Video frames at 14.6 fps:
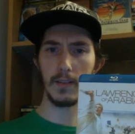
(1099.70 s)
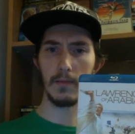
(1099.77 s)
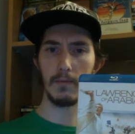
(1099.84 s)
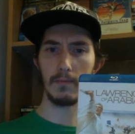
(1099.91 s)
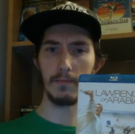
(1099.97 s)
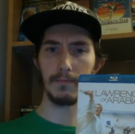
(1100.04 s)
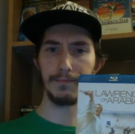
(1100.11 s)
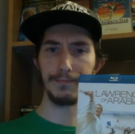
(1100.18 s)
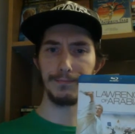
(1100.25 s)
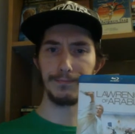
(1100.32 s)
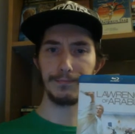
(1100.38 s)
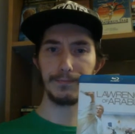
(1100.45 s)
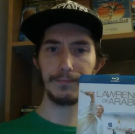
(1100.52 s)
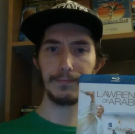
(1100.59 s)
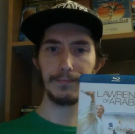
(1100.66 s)

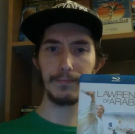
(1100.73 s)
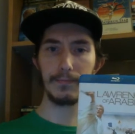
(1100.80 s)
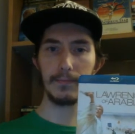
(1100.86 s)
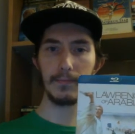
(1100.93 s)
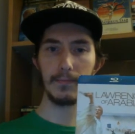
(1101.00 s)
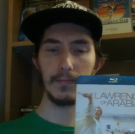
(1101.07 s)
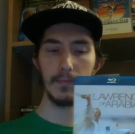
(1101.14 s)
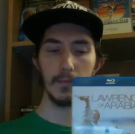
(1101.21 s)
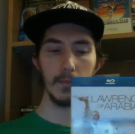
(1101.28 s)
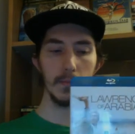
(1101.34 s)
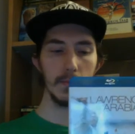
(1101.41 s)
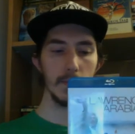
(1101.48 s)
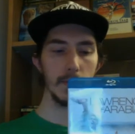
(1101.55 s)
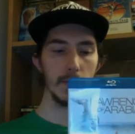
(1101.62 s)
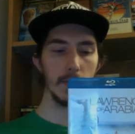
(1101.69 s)
Nothing is said.